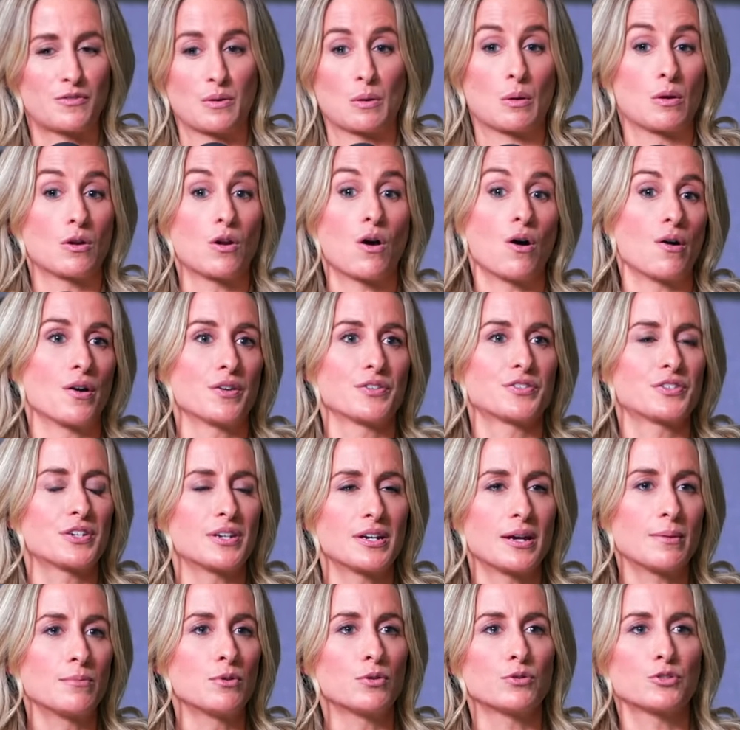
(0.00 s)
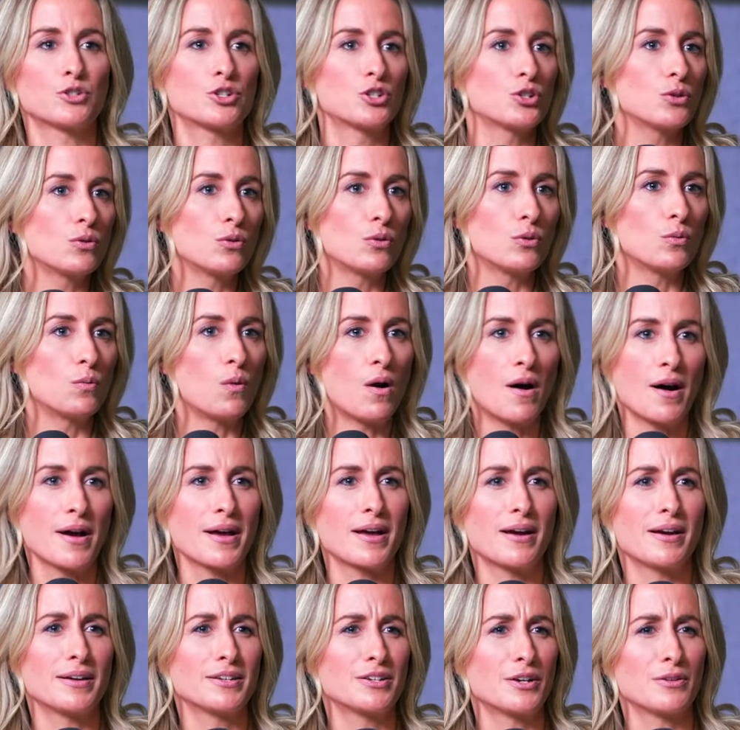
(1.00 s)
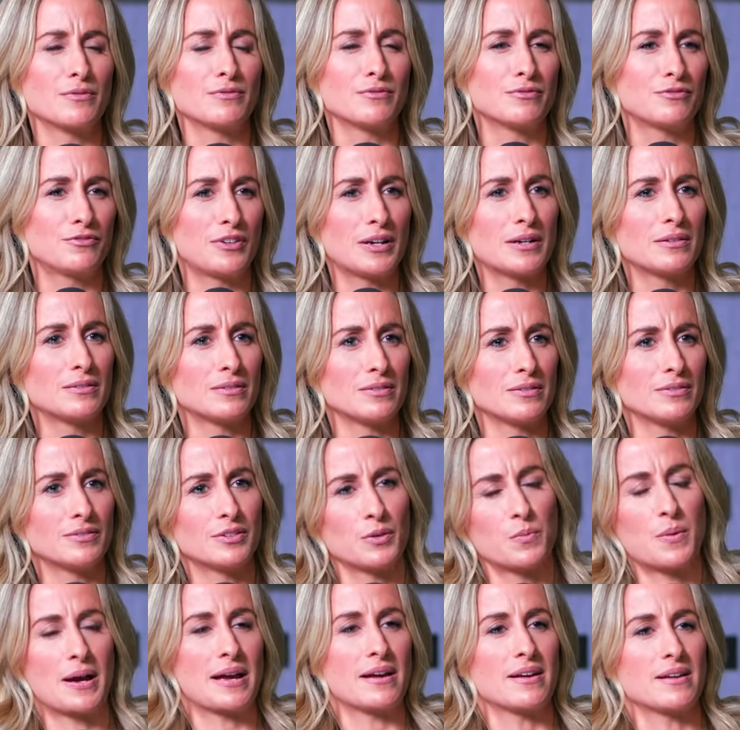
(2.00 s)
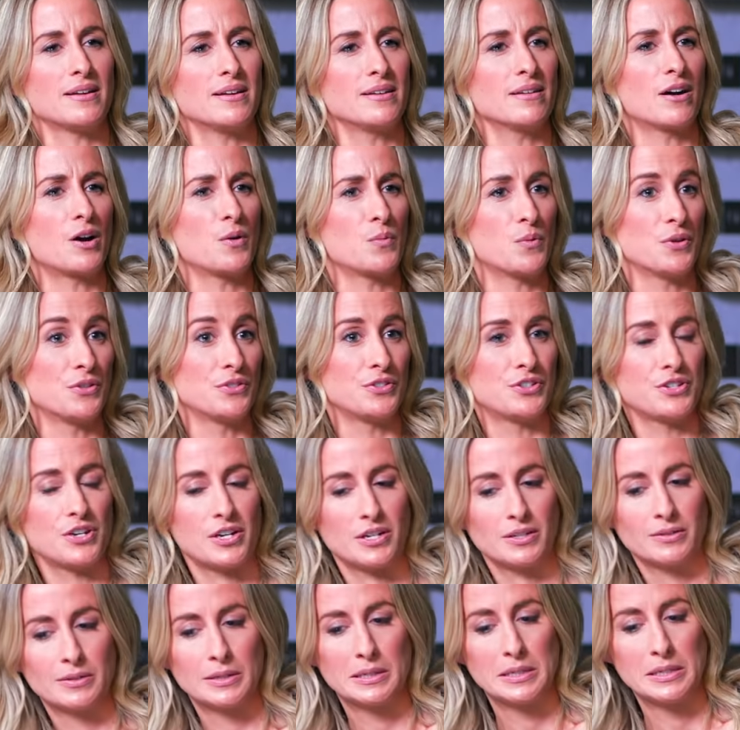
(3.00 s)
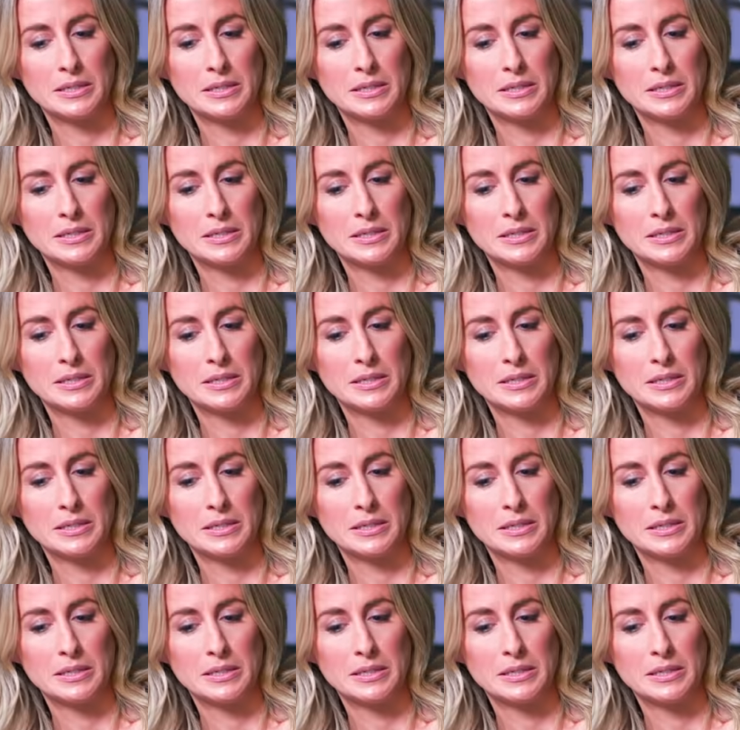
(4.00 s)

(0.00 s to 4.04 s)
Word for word: feel lost and I'm not sure why I don't feel the way I want to.